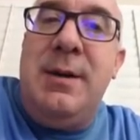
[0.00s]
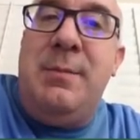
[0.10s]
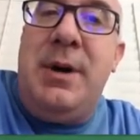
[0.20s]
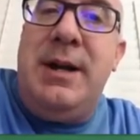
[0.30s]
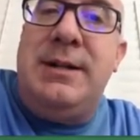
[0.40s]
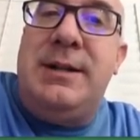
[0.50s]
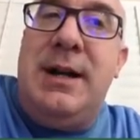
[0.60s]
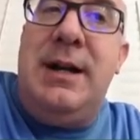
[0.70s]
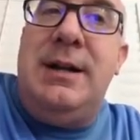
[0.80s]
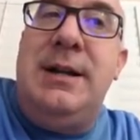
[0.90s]
But
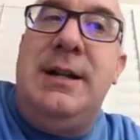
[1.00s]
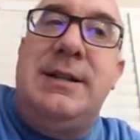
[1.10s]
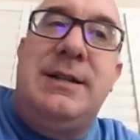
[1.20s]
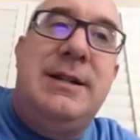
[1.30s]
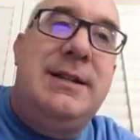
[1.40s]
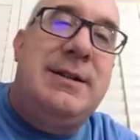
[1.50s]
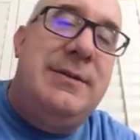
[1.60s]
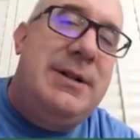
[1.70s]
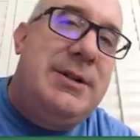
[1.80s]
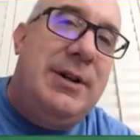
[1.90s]
uh, it's, it's
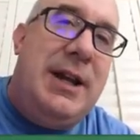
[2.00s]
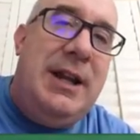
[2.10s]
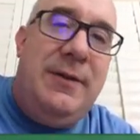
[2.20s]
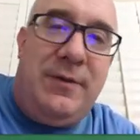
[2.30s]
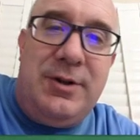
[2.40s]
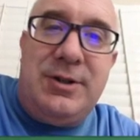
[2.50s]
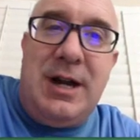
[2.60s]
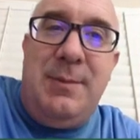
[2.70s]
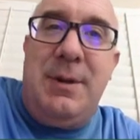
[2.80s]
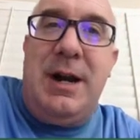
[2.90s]
always tricky the first
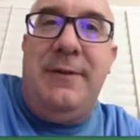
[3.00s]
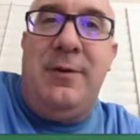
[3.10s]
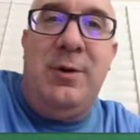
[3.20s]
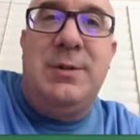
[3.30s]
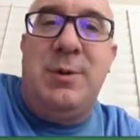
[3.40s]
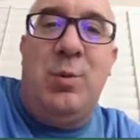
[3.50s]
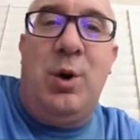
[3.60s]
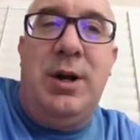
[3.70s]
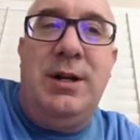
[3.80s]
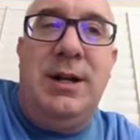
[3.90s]
time, but I've always been
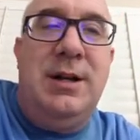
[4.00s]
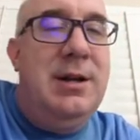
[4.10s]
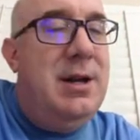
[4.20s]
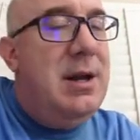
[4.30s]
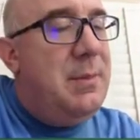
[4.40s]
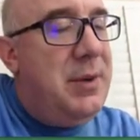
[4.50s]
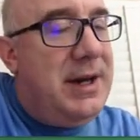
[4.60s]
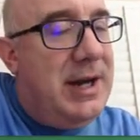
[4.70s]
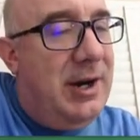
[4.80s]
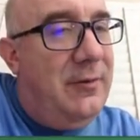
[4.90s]
warning you, be
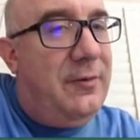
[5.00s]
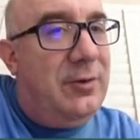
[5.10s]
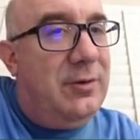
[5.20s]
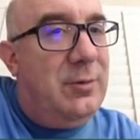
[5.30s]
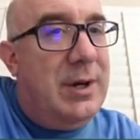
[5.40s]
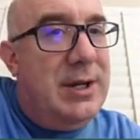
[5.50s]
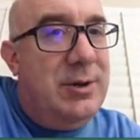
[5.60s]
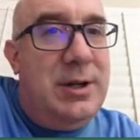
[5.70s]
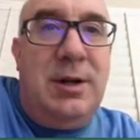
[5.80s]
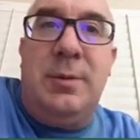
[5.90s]
careful when you
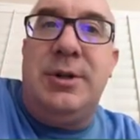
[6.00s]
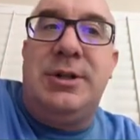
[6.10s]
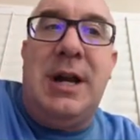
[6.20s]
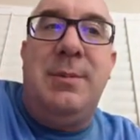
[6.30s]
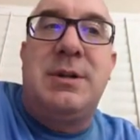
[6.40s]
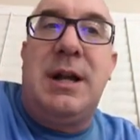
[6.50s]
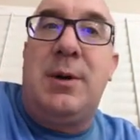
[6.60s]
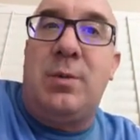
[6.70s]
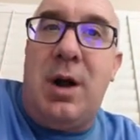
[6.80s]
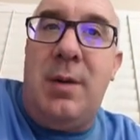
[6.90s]
deal with shapes
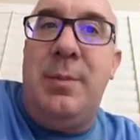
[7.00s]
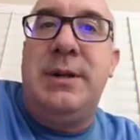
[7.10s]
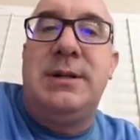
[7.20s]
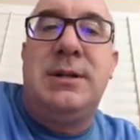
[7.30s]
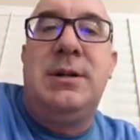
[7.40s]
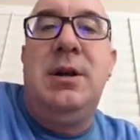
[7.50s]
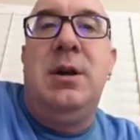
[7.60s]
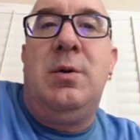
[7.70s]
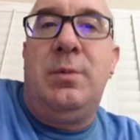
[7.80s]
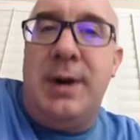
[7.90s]
like rhombus,
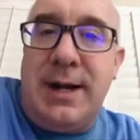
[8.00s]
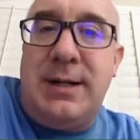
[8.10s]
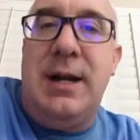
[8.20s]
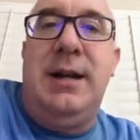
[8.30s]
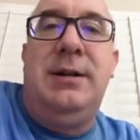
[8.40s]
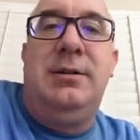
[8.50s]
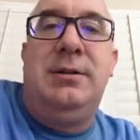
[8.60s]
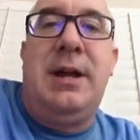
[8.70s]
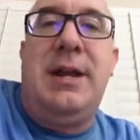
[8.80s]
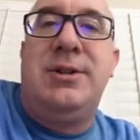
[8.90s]

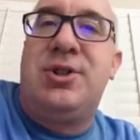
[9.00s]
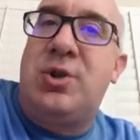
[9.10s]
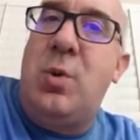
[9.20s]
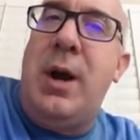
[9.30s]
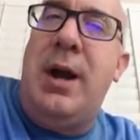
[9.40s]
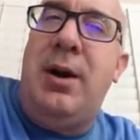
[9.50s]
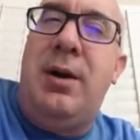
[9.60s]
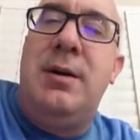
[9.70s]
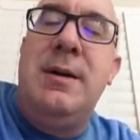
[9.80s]
rectangle, and square.